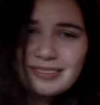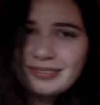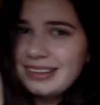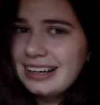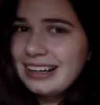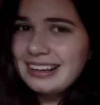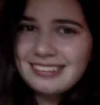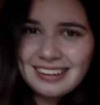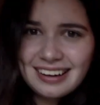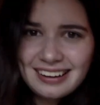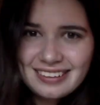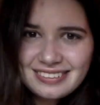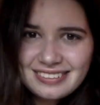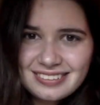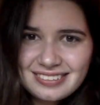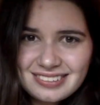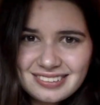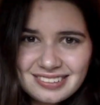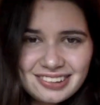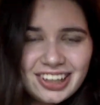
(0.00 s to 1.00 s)
is right across
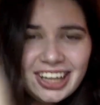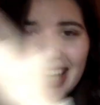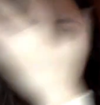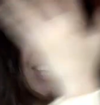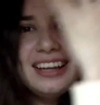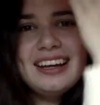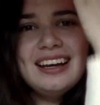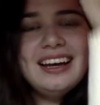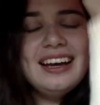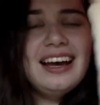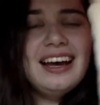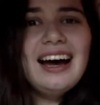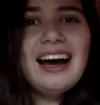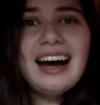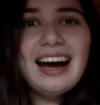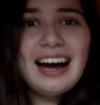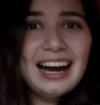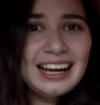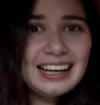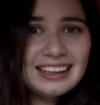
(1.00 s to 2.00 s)
the street.
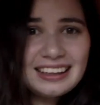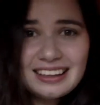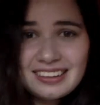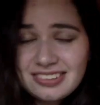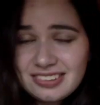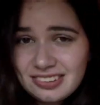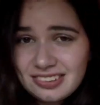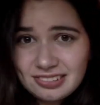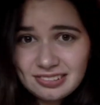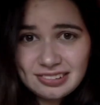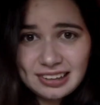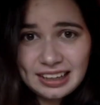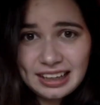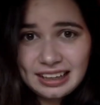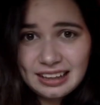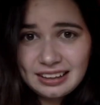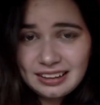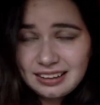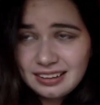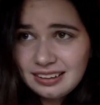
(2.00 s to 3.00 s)
I get to,
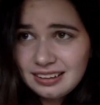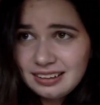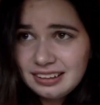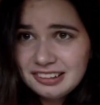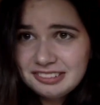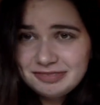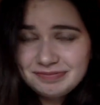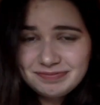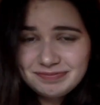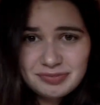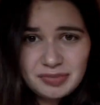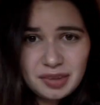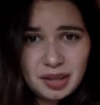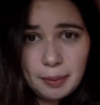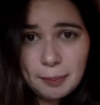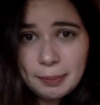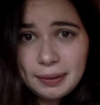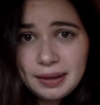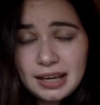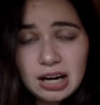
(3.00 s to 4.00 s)
like,
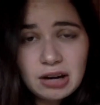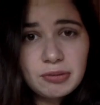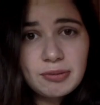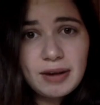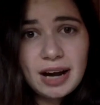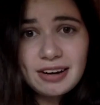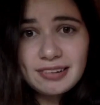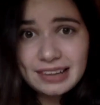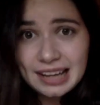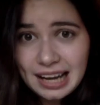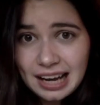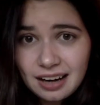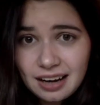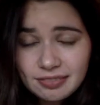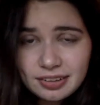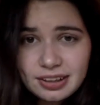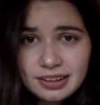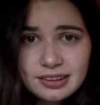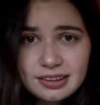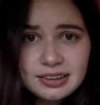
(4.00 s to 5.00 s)
be around
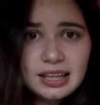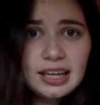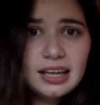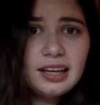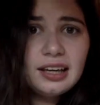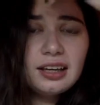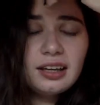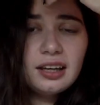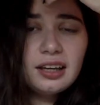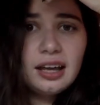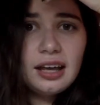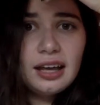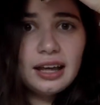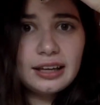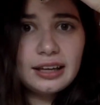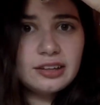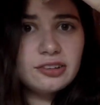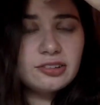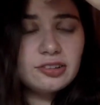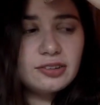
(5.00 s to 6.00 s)
everything.
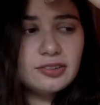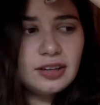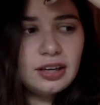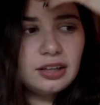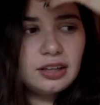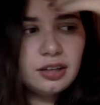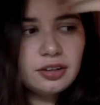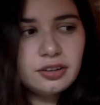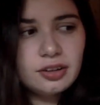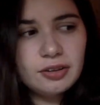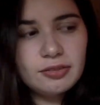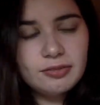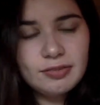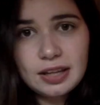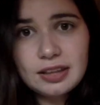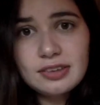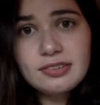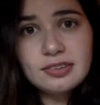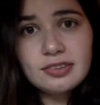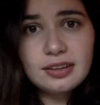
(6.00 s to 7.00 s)
I get to attend all the
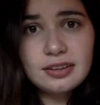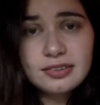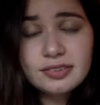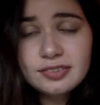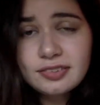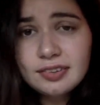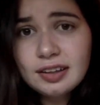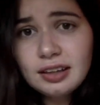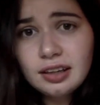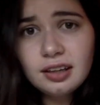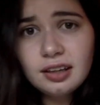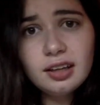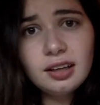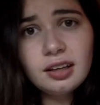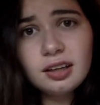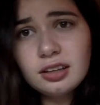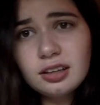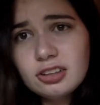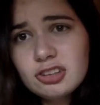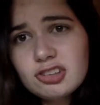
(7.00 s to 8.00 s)
events in the city.
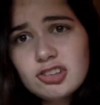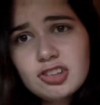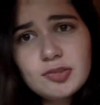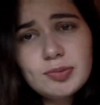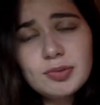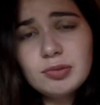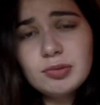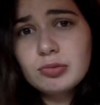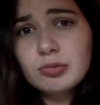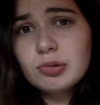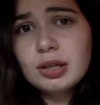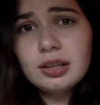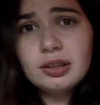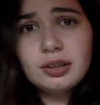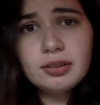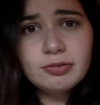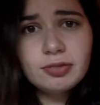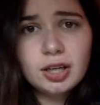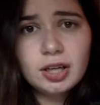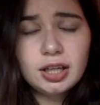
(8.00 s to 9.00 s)
It's just been
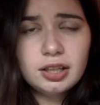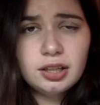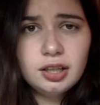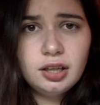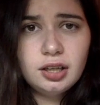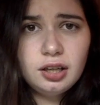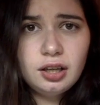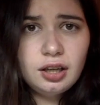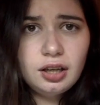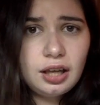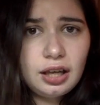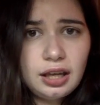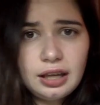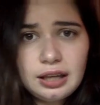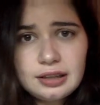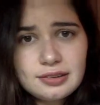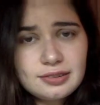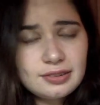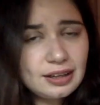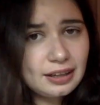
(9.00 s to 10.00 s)
really fun.
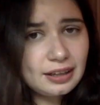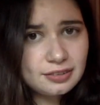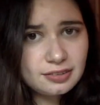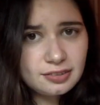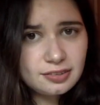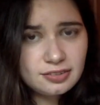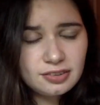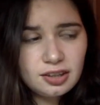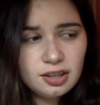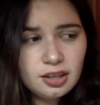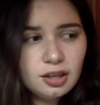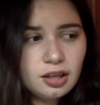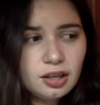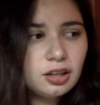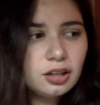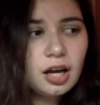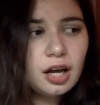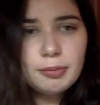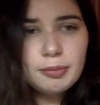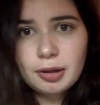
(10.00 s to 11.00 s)
And I get to see a
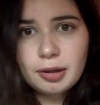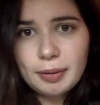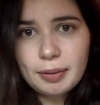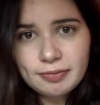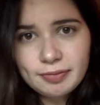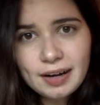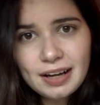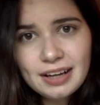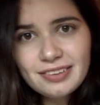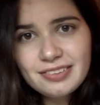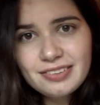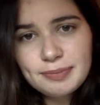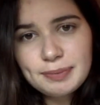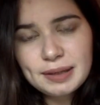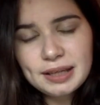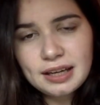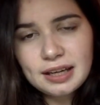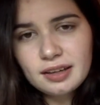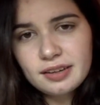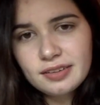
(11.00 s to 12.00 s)
lot more of my friends
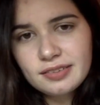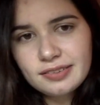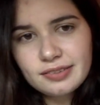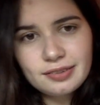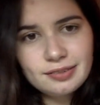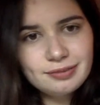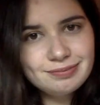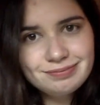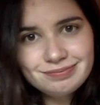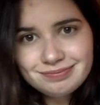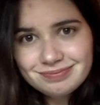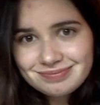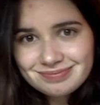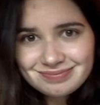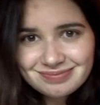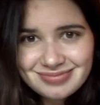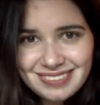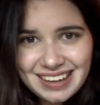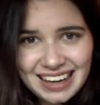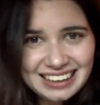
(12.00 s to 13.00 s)
because
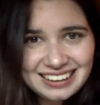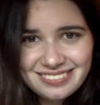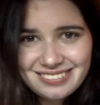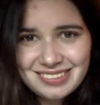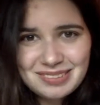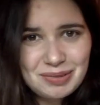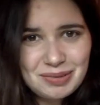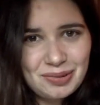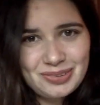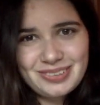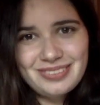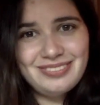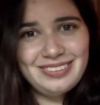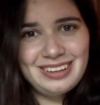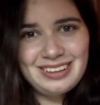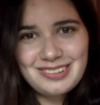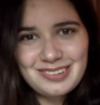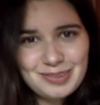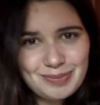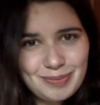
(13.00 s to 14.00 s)
I live in the most
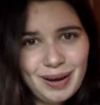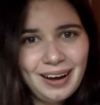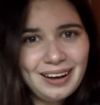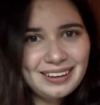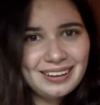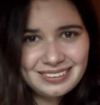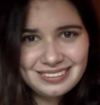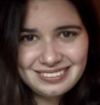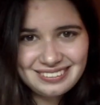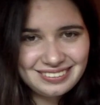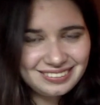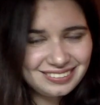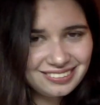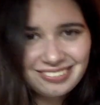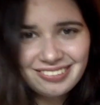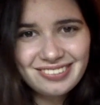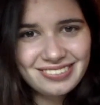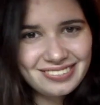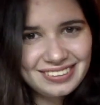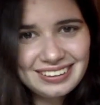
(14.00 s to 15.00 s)
convenient spot in the
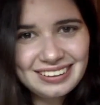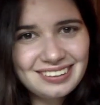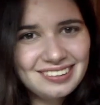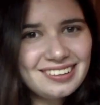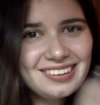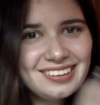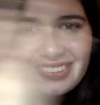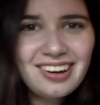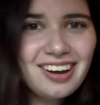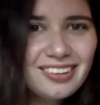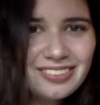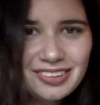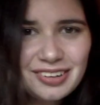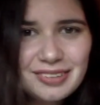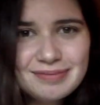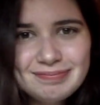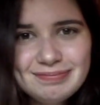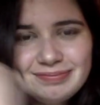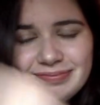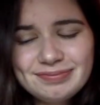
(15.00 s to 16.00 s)
whole city.
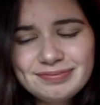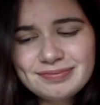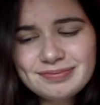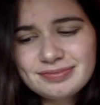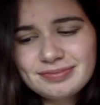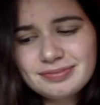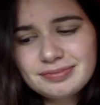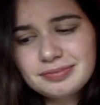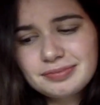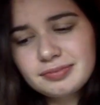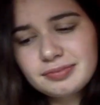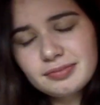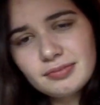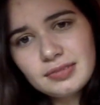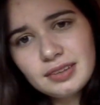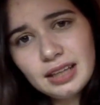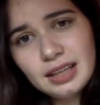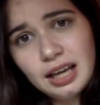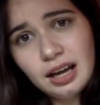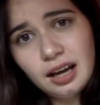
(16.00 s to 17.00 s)
awesome.
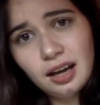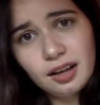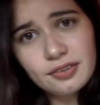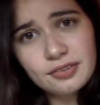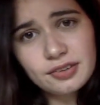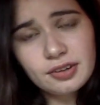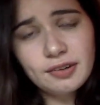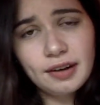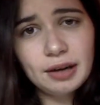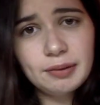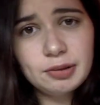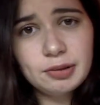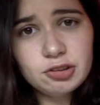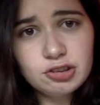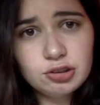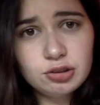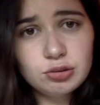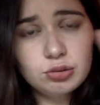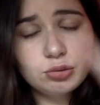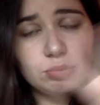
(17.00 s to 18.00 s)
Also, I went
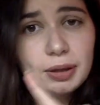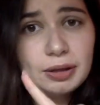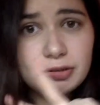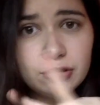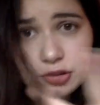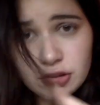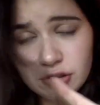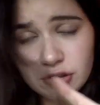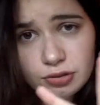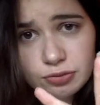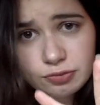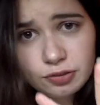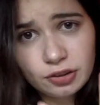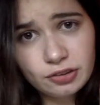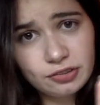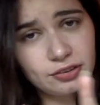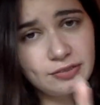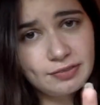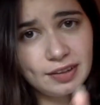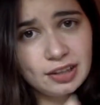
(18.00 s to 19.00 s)
to my 2
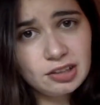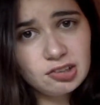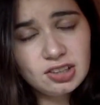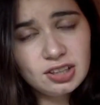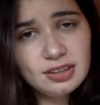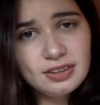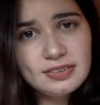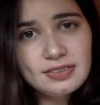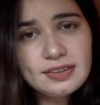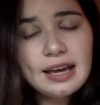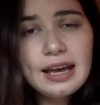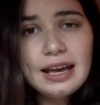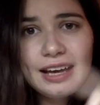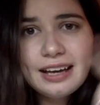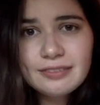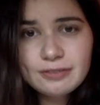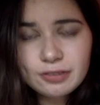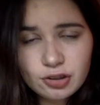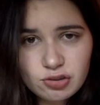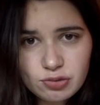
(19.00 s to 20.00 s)
first conventions.
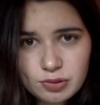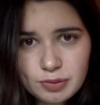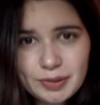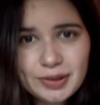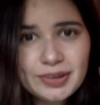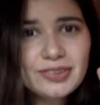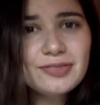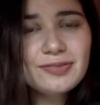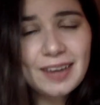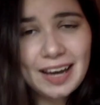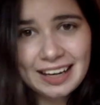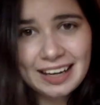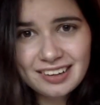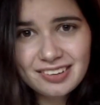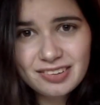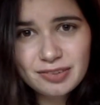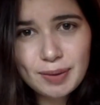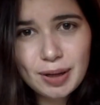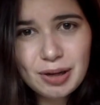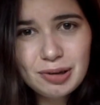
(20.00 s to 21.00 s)
First one was Fan
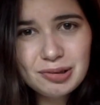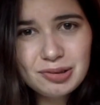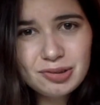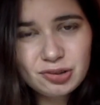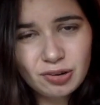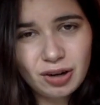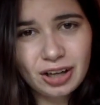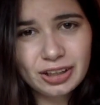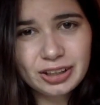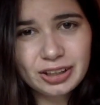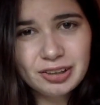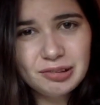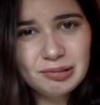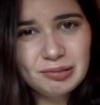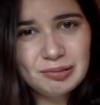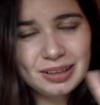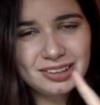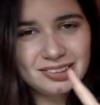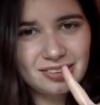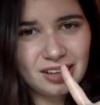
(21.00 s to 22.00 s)
Expo, Toronto,
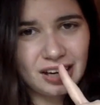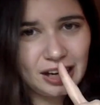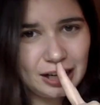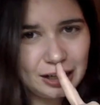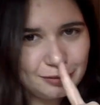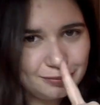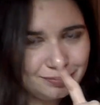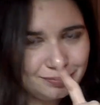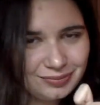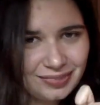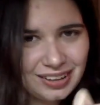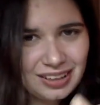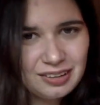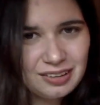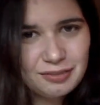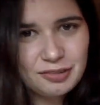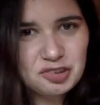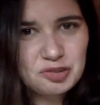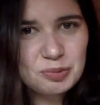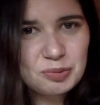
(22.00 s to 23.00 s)
which
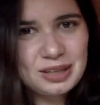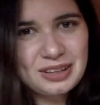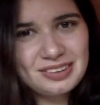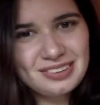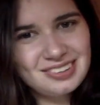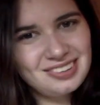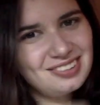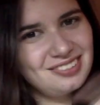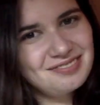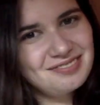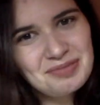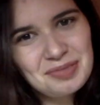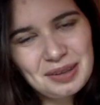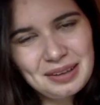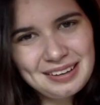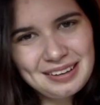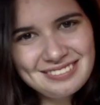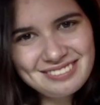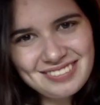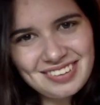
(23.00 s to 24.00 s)
was with
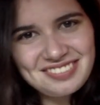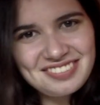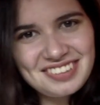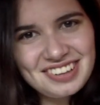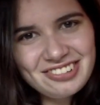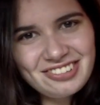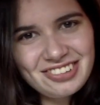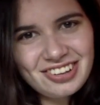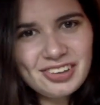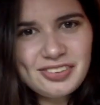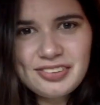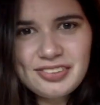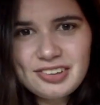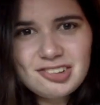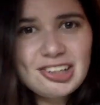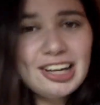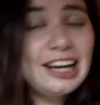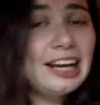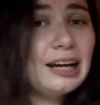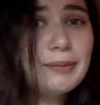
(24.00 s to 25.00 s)
my friend who starts with a
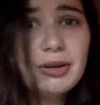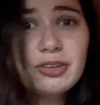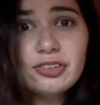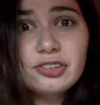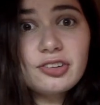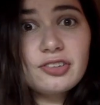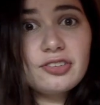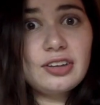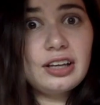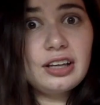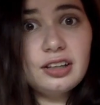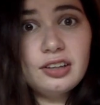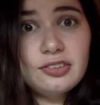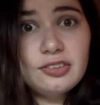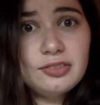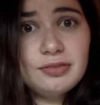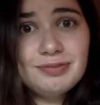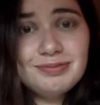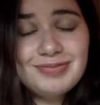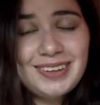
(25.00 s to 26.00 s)
J. I might as well just say,
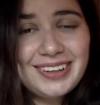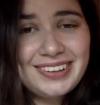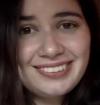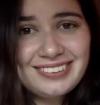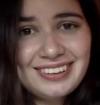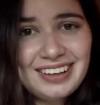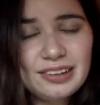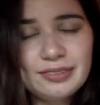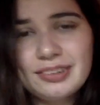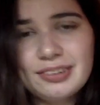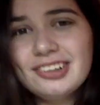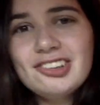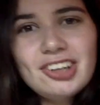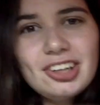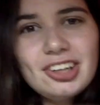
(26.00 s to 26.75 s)
he's mentioned the other one.